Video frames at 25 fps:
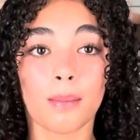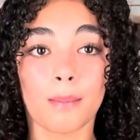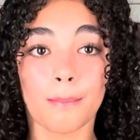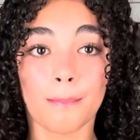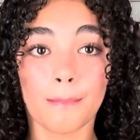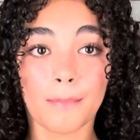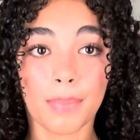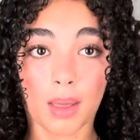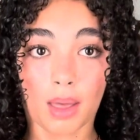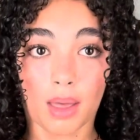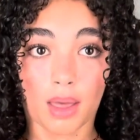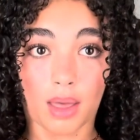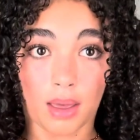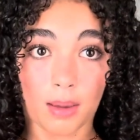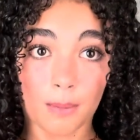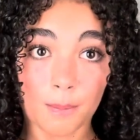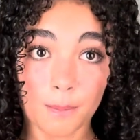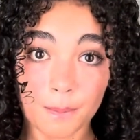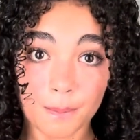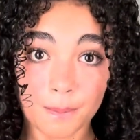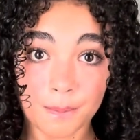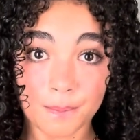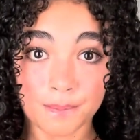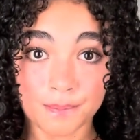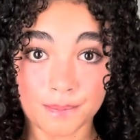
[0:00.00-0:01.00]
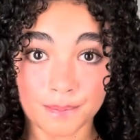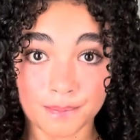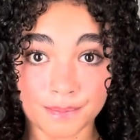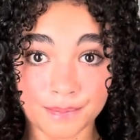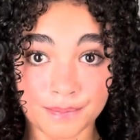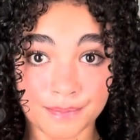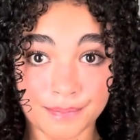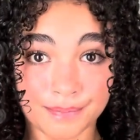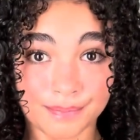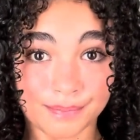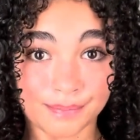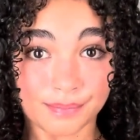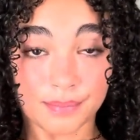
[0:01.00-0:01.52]
But
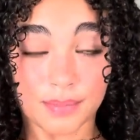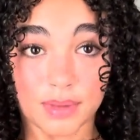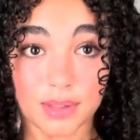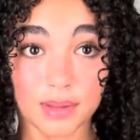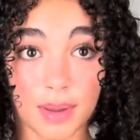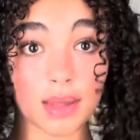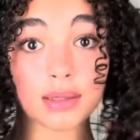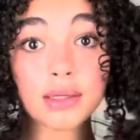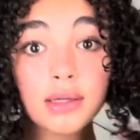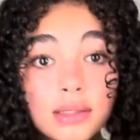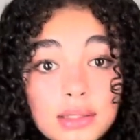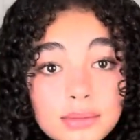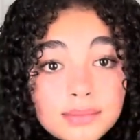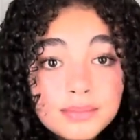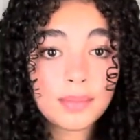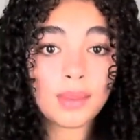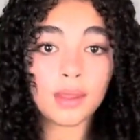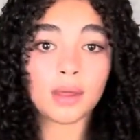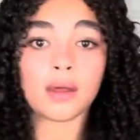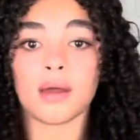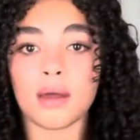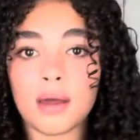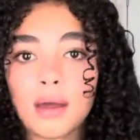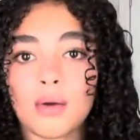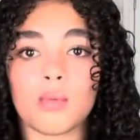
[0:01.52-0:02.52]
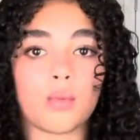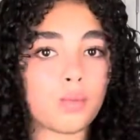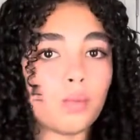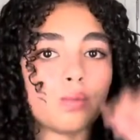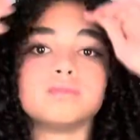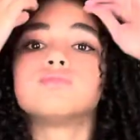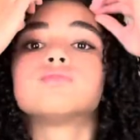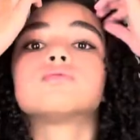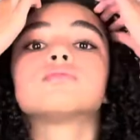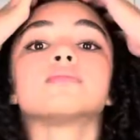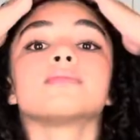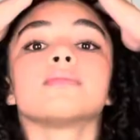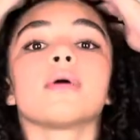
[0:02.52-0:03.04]
depending on
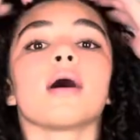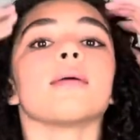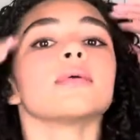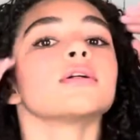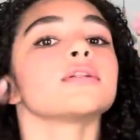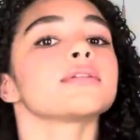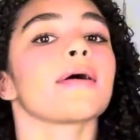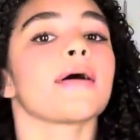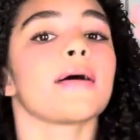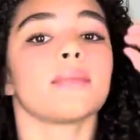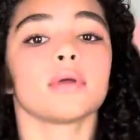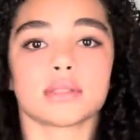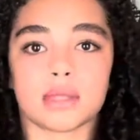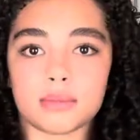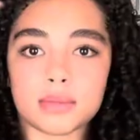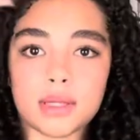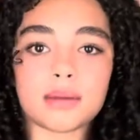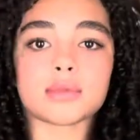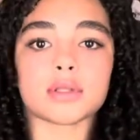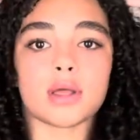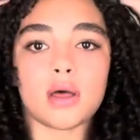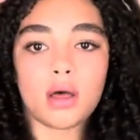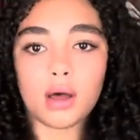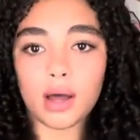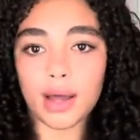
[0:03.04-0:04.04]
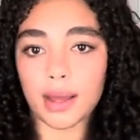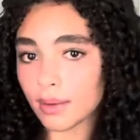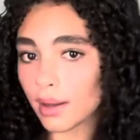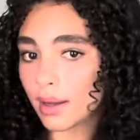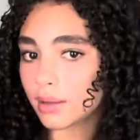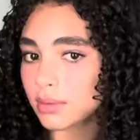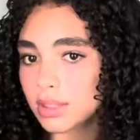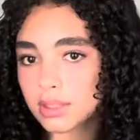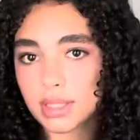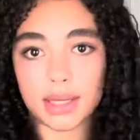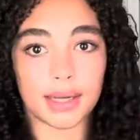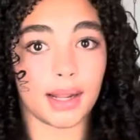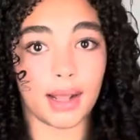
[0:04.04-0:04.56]
how much time, sometimes I will
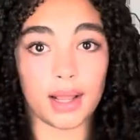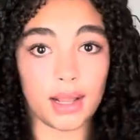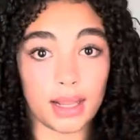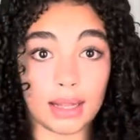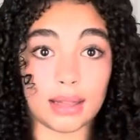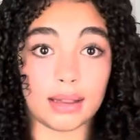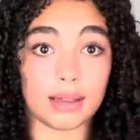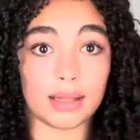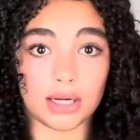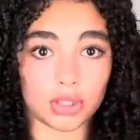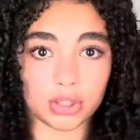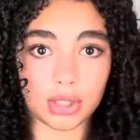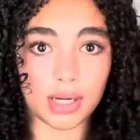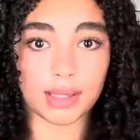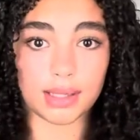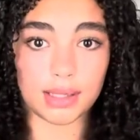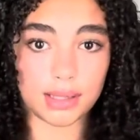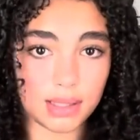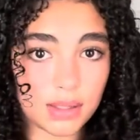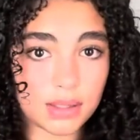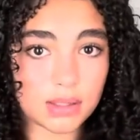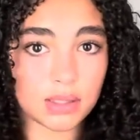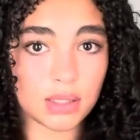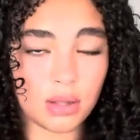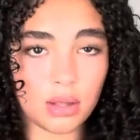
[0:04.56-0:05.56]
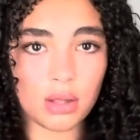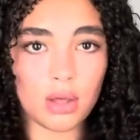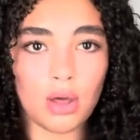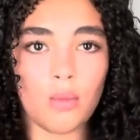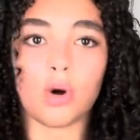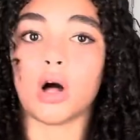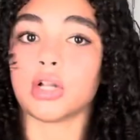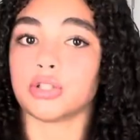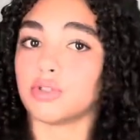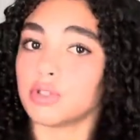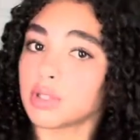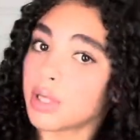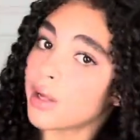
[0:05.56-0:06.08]
just let it air dry like this, but I'll
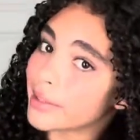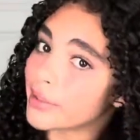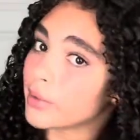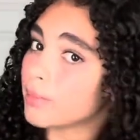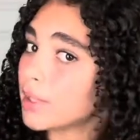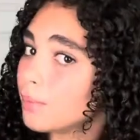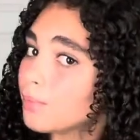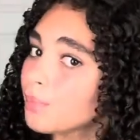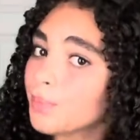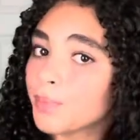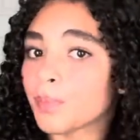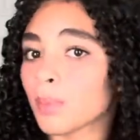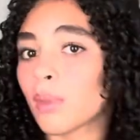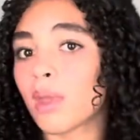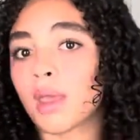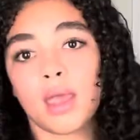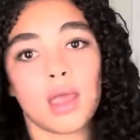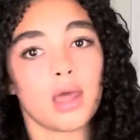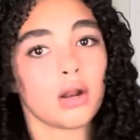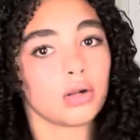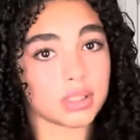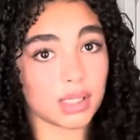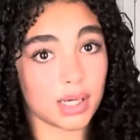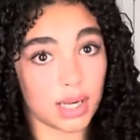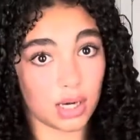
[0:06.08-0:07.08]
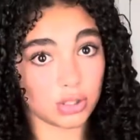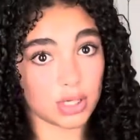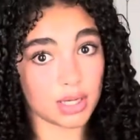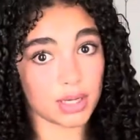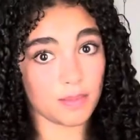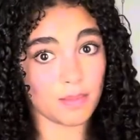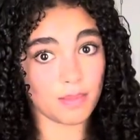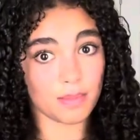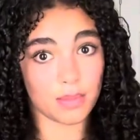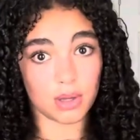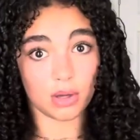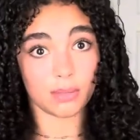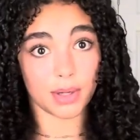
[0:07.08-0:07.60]
diffuse it a little bit and I'll just let it air dry
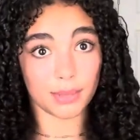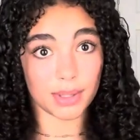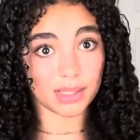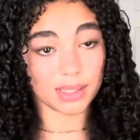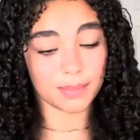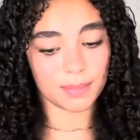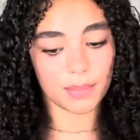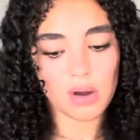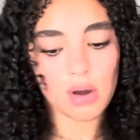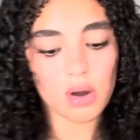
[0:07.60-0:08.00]
and go about my day.